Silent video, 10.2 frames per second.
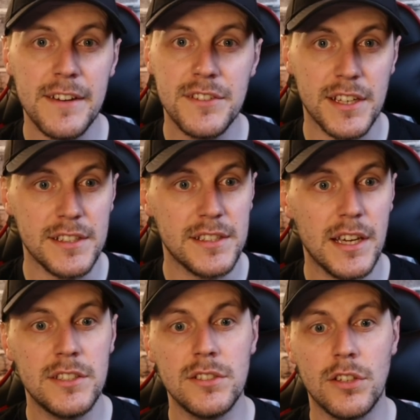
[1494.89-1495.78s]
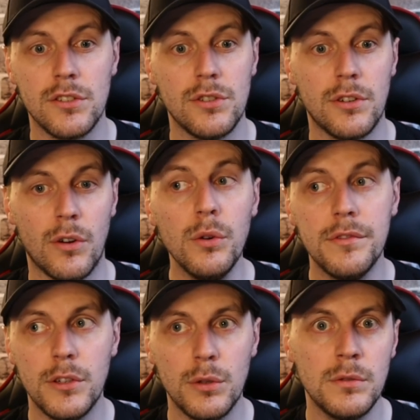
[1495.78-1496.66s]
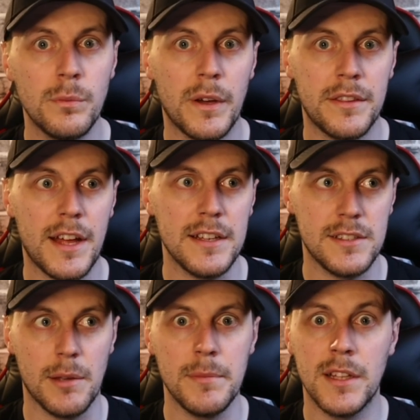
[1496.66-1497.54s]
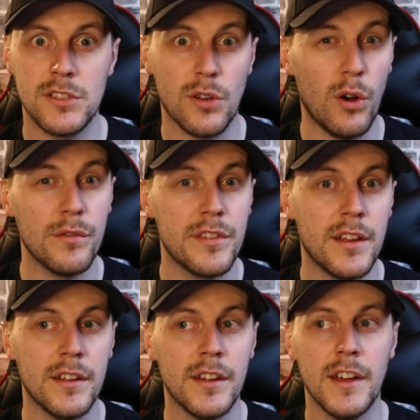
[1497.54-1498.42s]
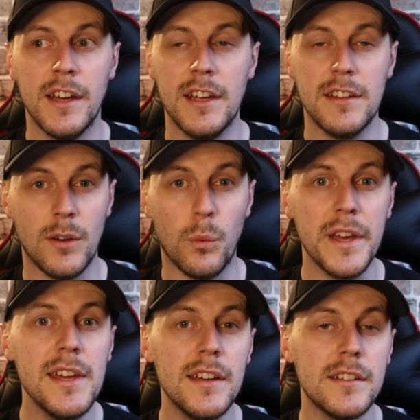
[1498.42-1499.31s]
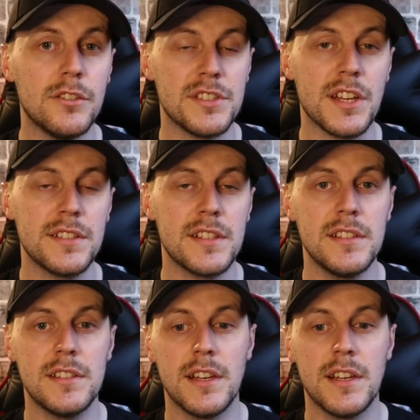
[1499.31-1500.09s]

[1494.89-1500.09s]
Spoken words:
sessions because you're not overloading with that stimulus of the weight and the resistance.